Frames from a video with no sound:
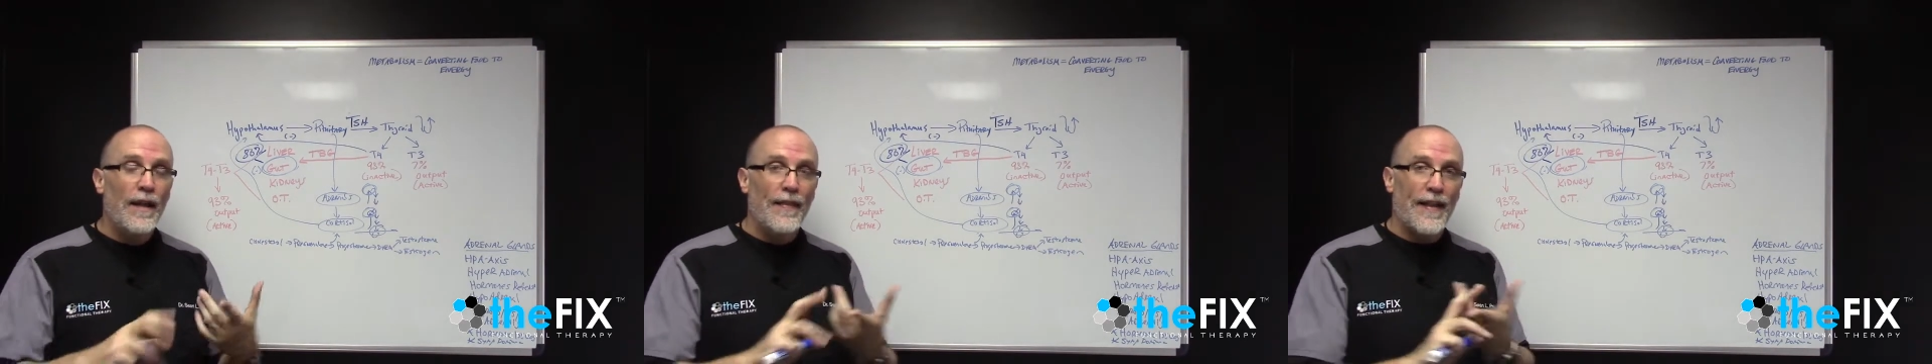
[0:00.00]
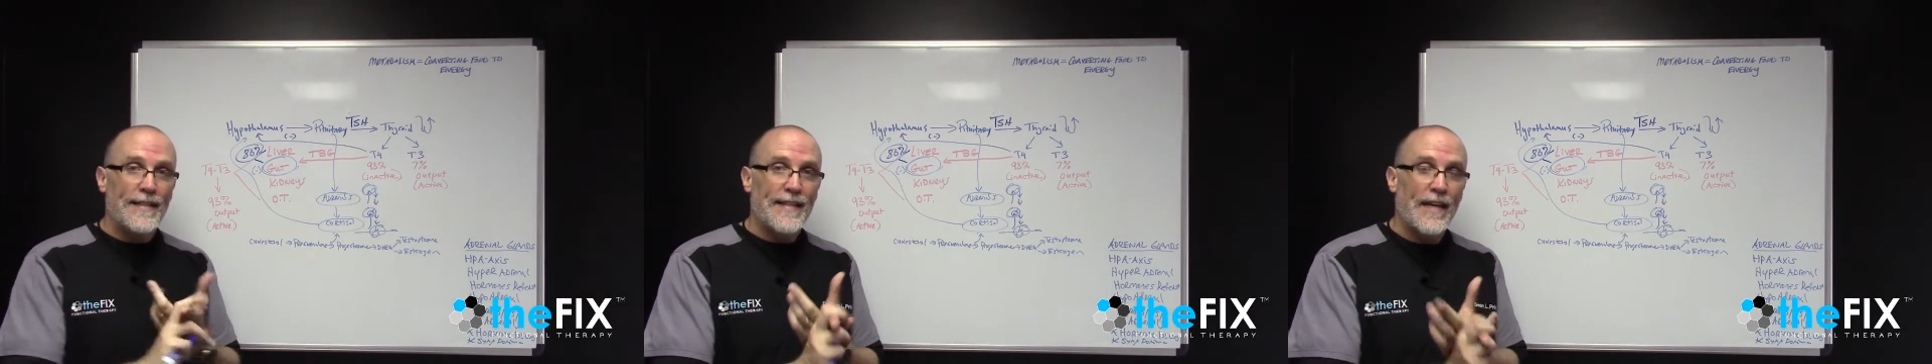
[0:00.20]

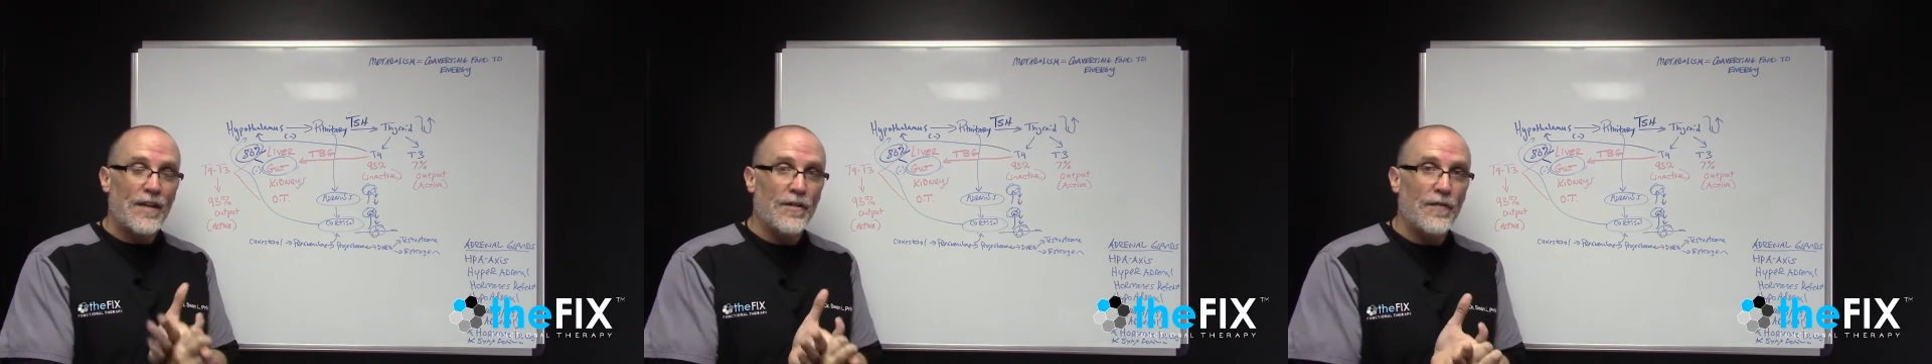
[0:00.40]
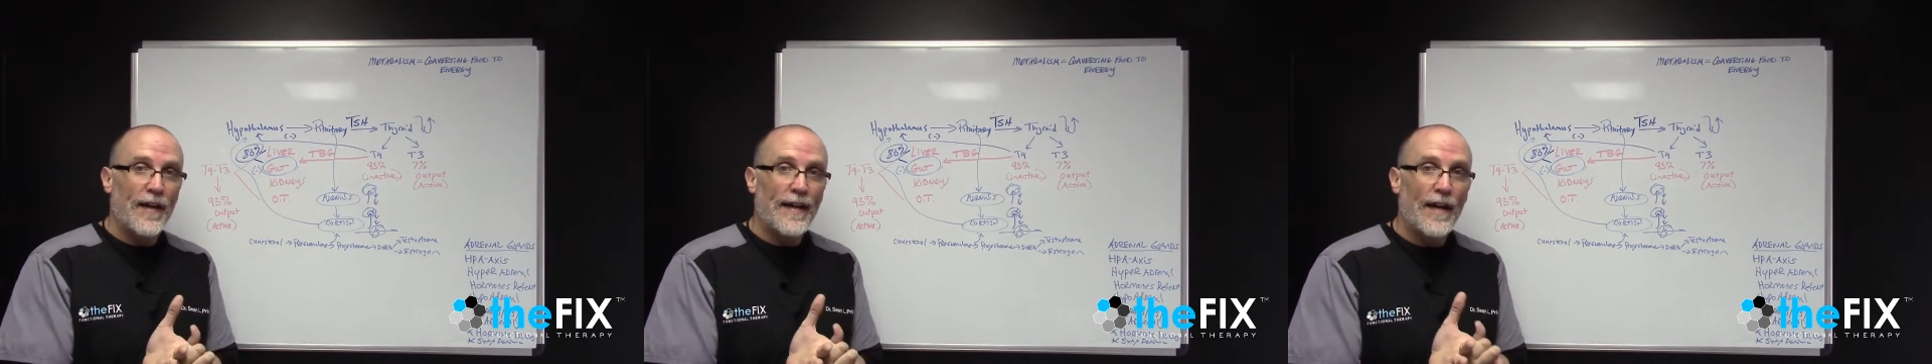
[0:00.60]
That's how
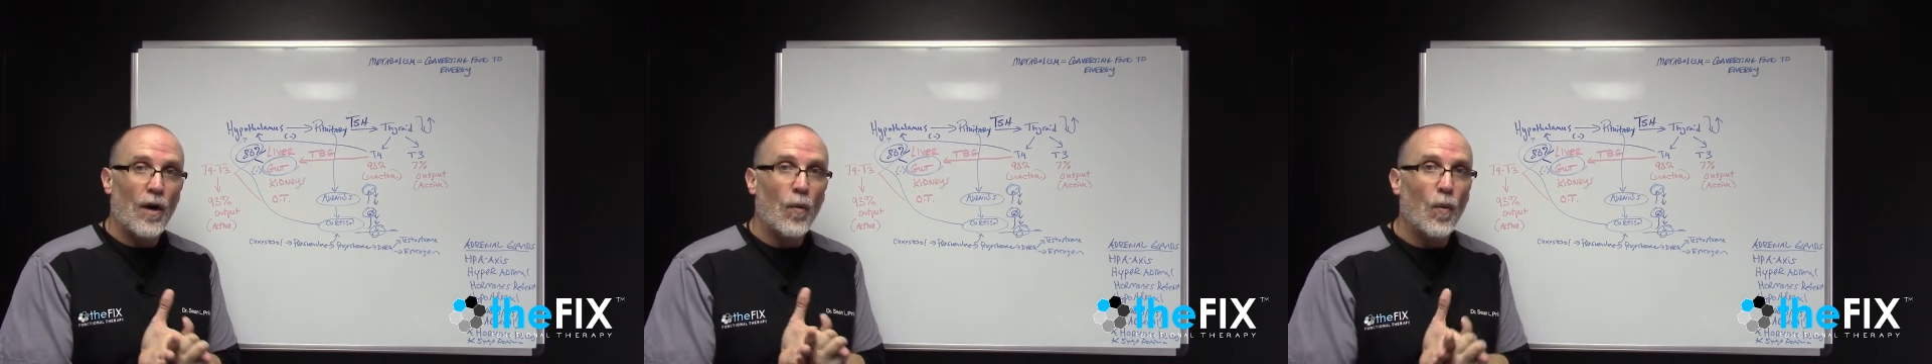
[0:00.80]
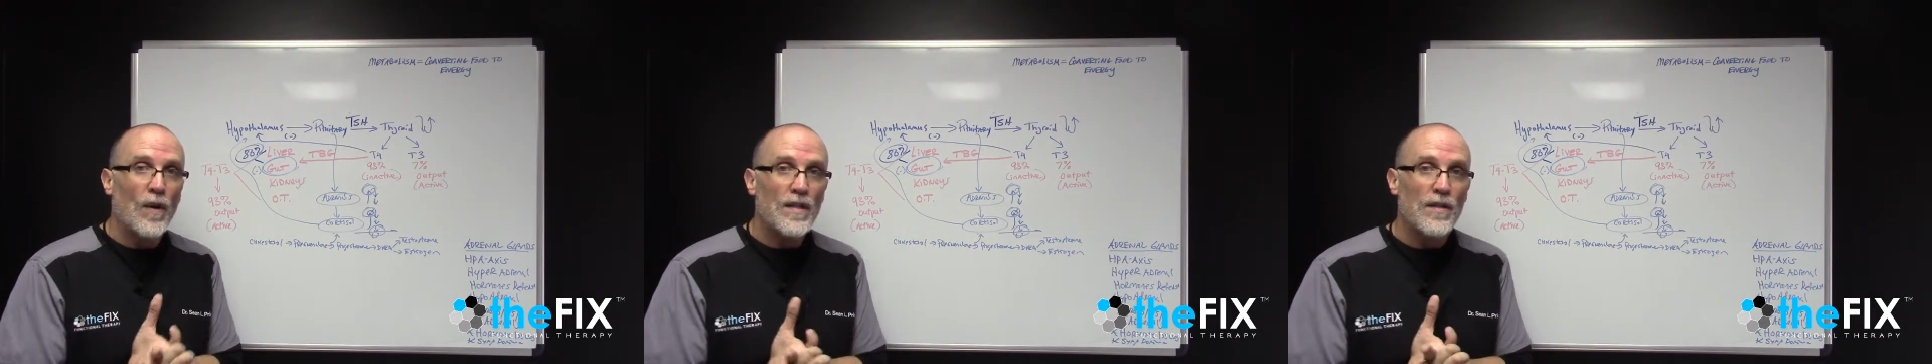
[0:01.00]
you find
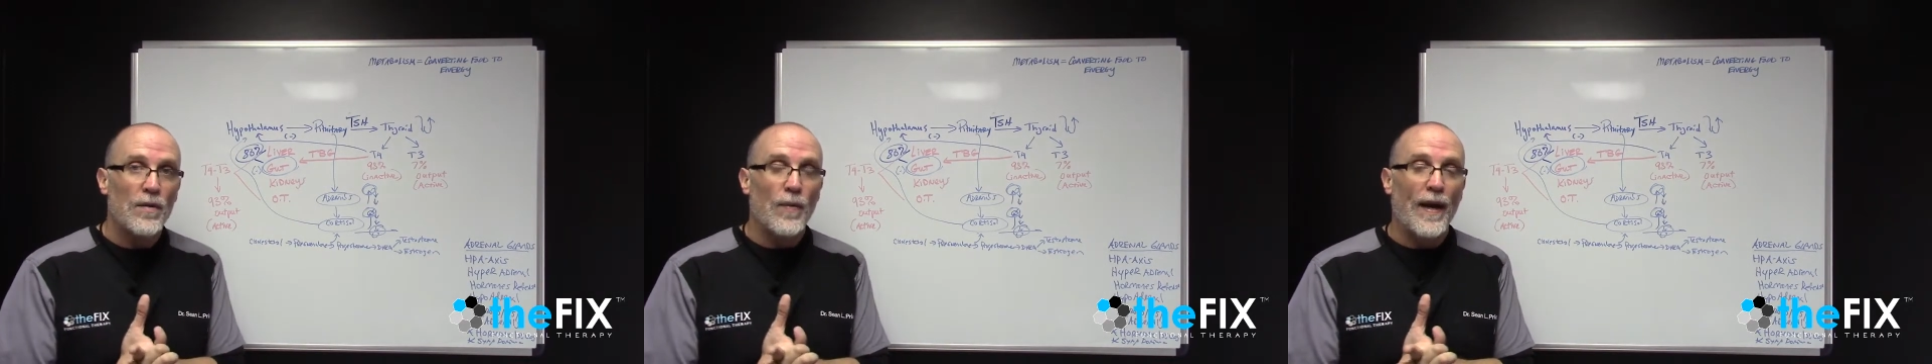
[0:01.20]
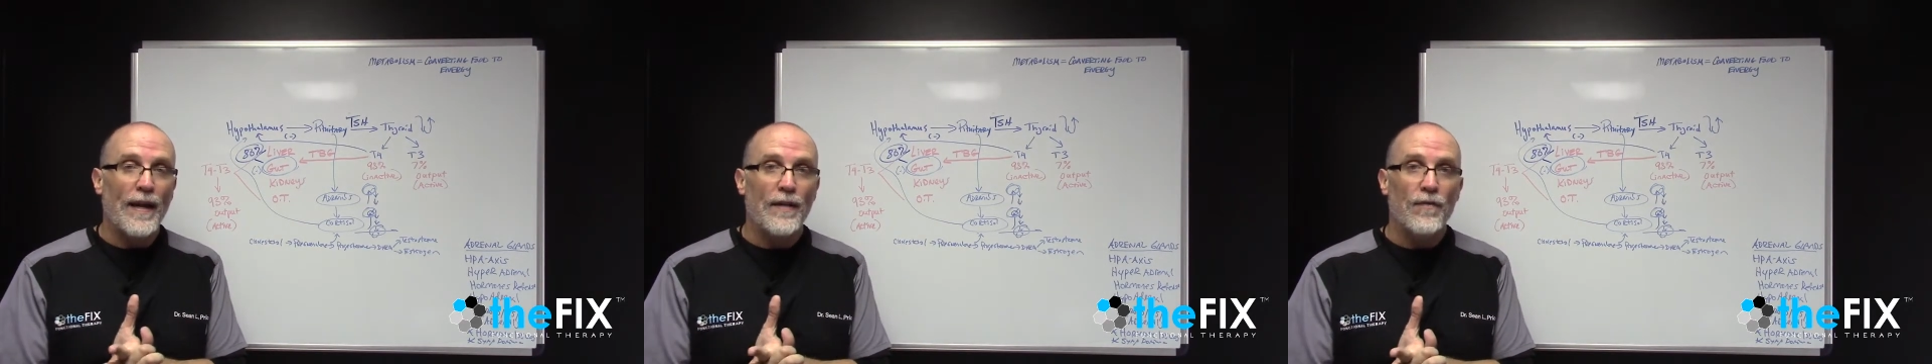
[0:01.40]
out what's the
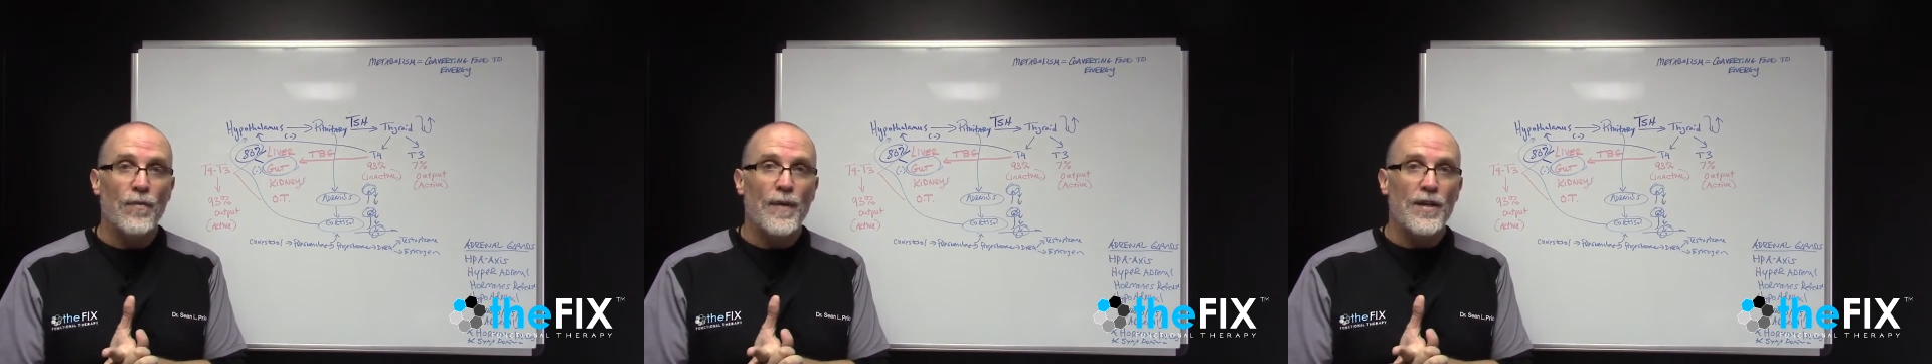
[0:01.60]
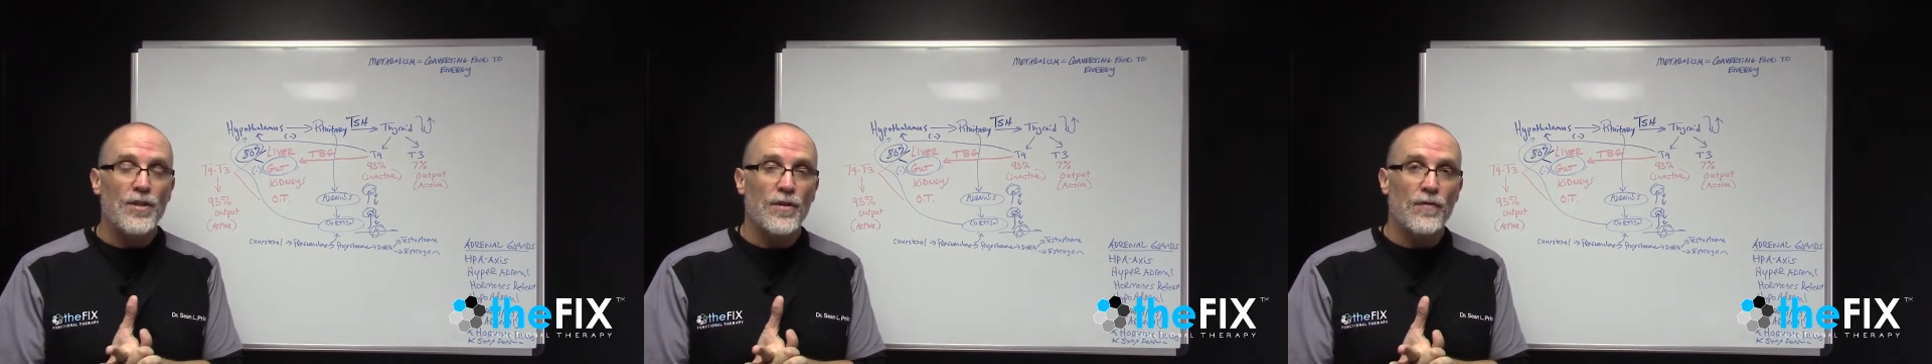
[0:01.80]
right
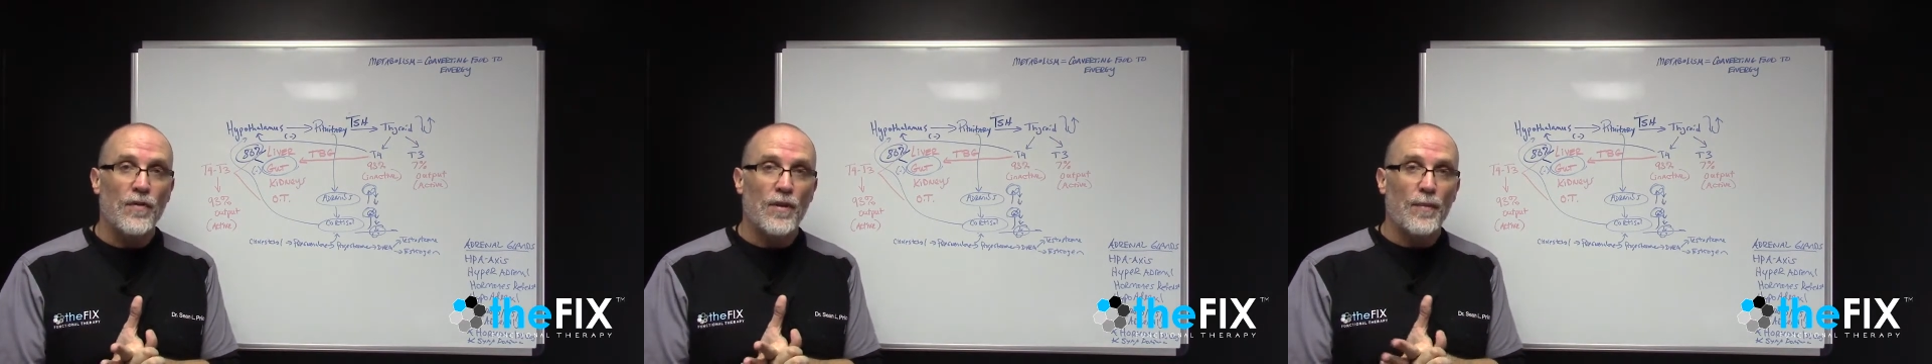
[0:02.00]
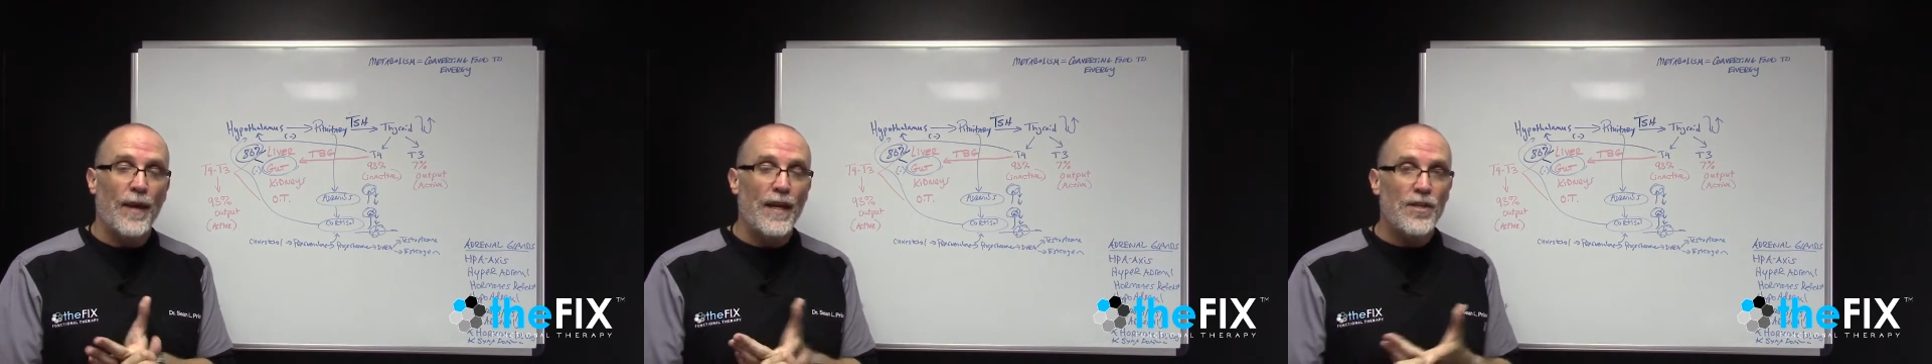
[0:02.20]
information for
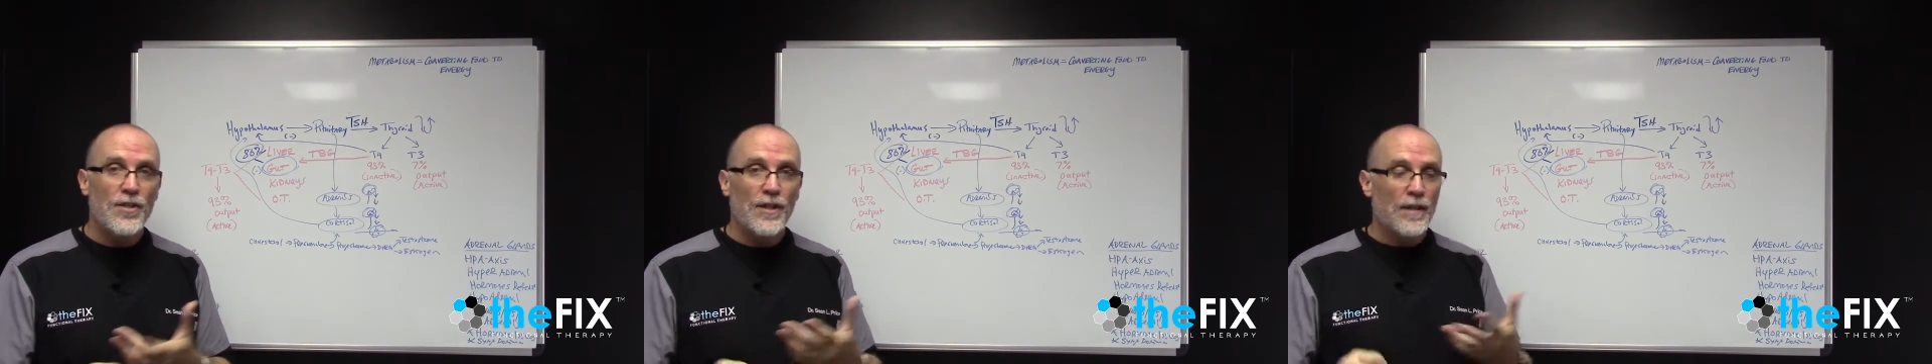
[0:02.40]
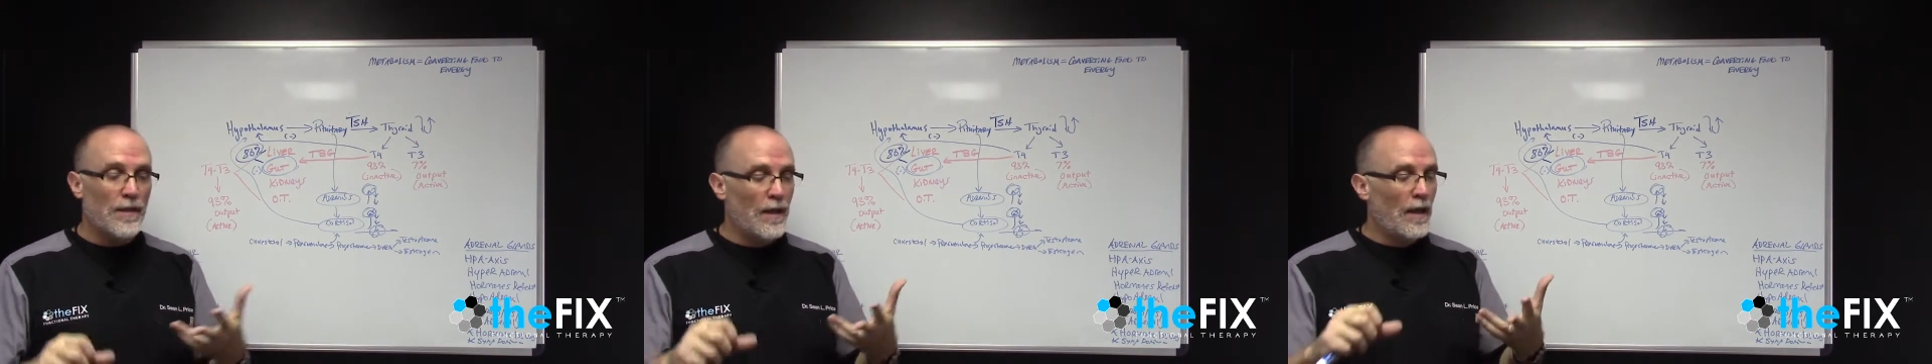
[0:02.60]
the
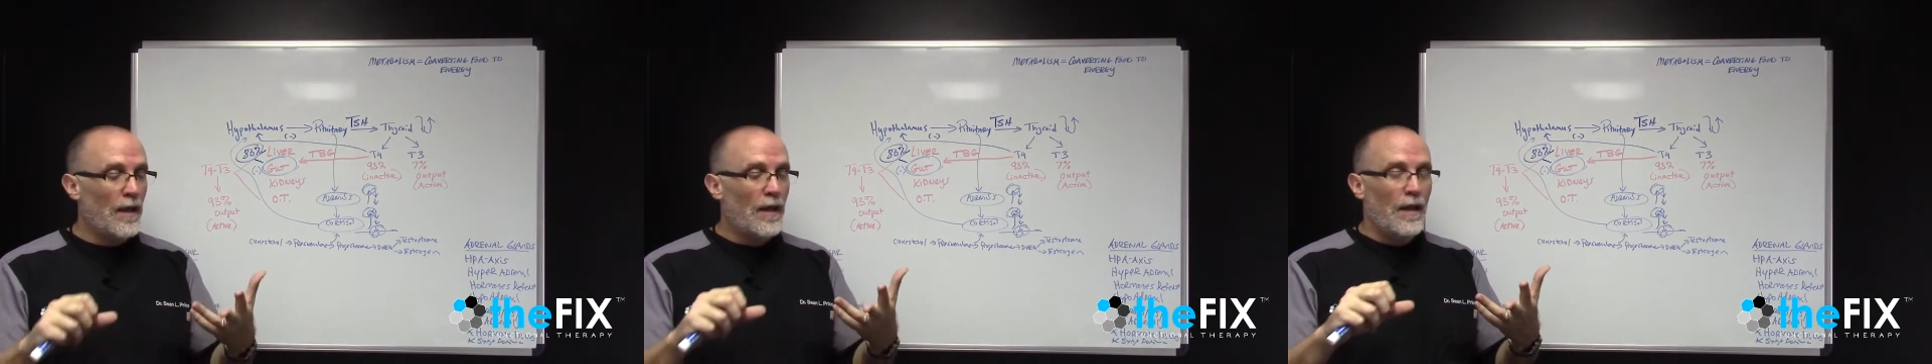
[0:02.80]
patient,